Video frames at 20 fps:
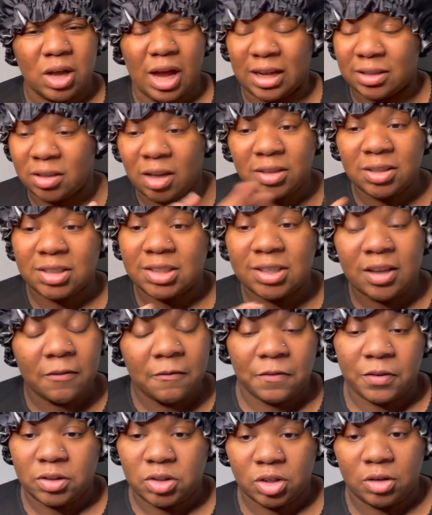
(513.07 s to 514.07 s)
I done
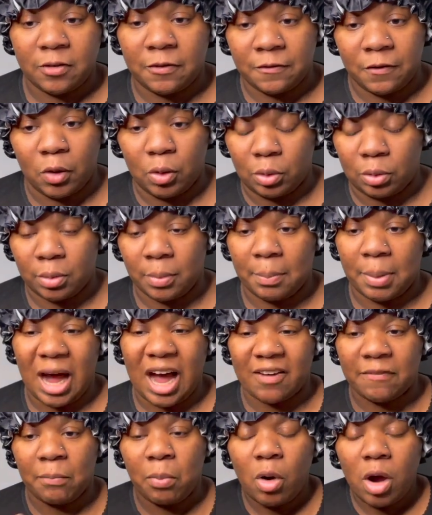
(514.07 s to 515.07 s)
something to the phone, but
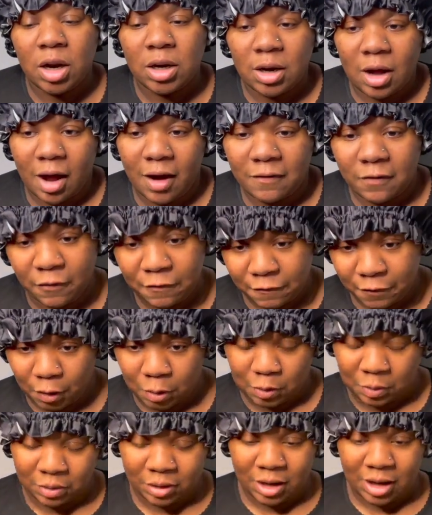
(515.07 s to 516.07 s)
I put on the other
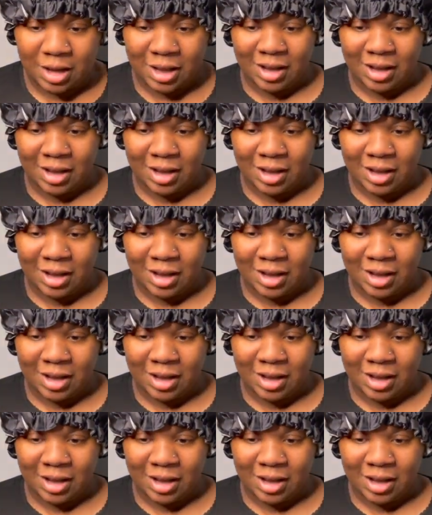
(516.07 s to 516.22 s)
phone.